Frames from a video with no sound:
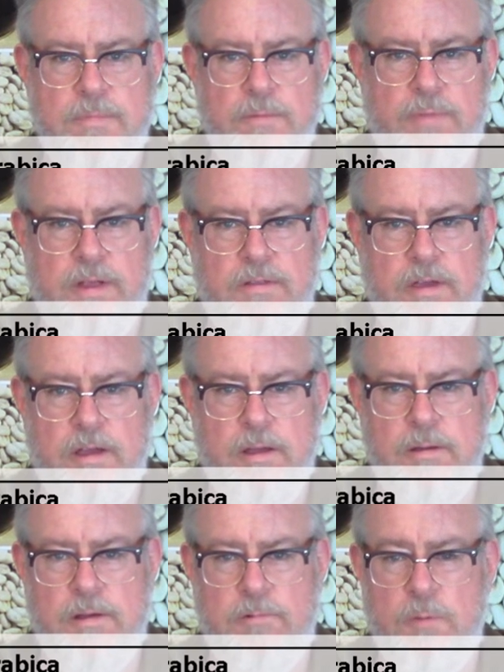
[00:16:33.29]
But uh,
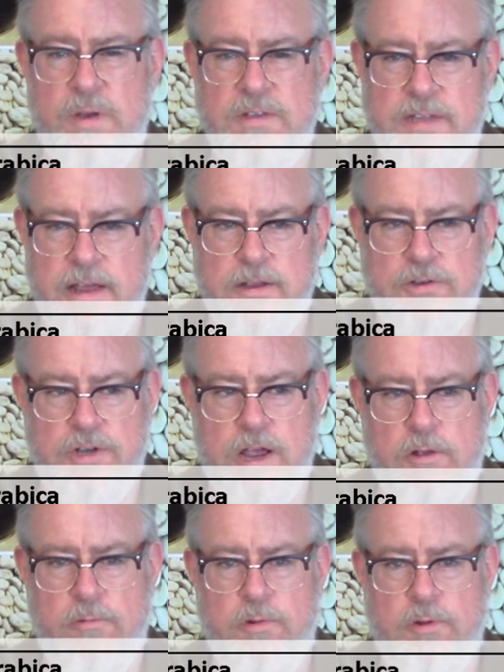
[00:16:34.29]
Robusta has
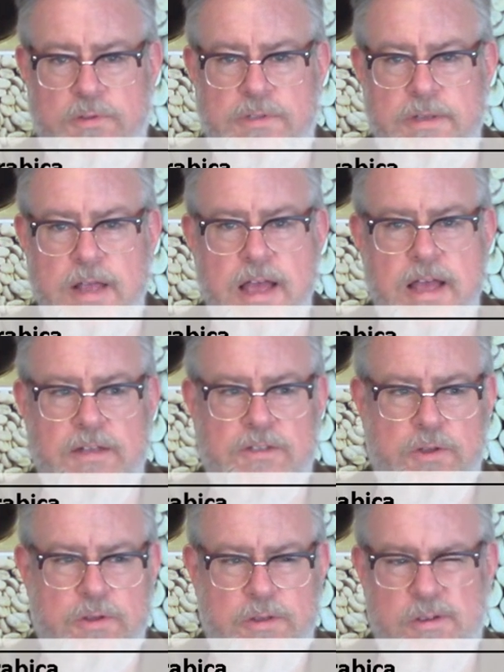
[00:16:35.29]
shallow roots.
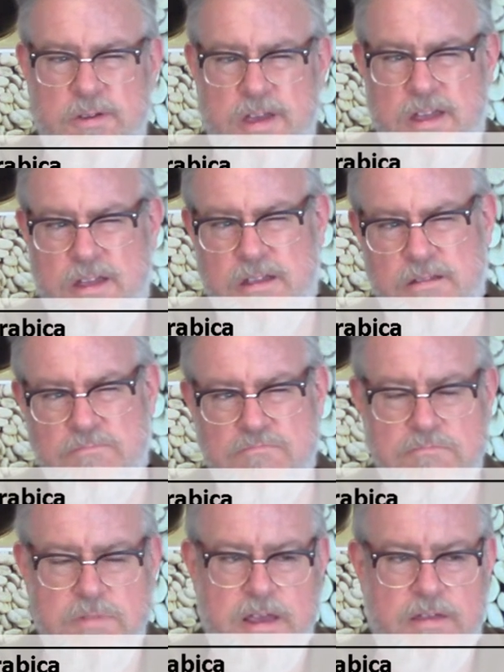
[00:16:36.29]
So you can,
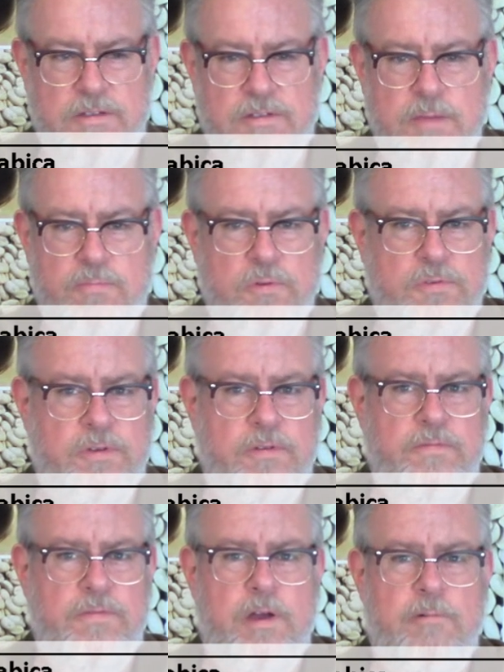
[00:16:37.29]
yeah, the deep roots
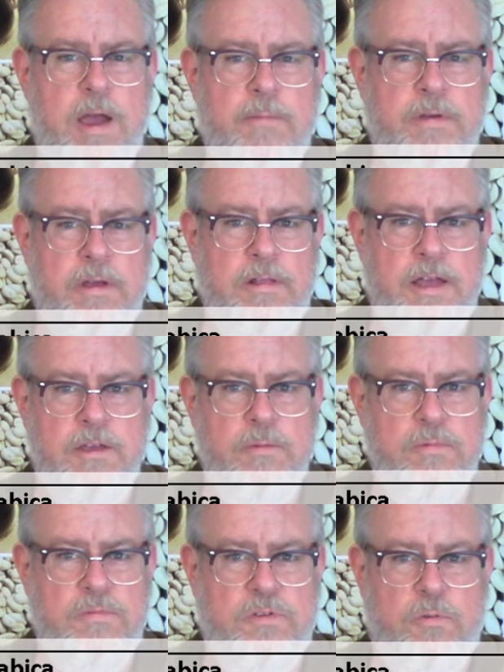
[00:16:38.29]
of Arabica let
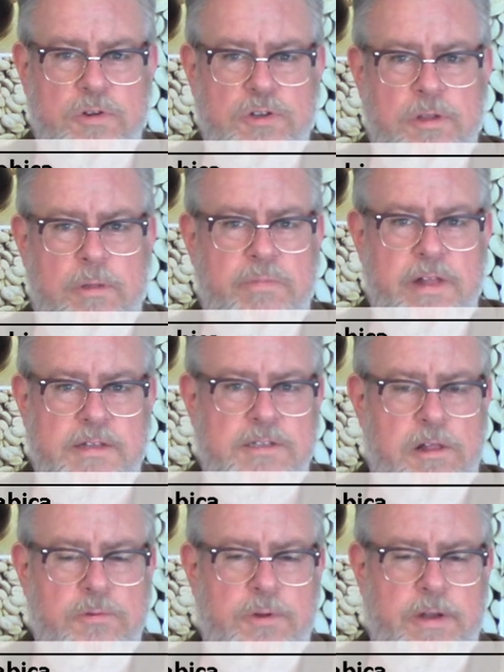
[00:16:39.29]
you squish the plants
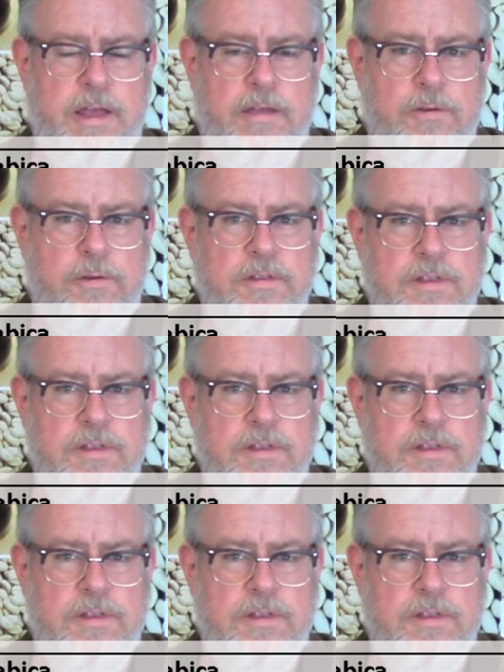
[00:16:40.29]
closer together.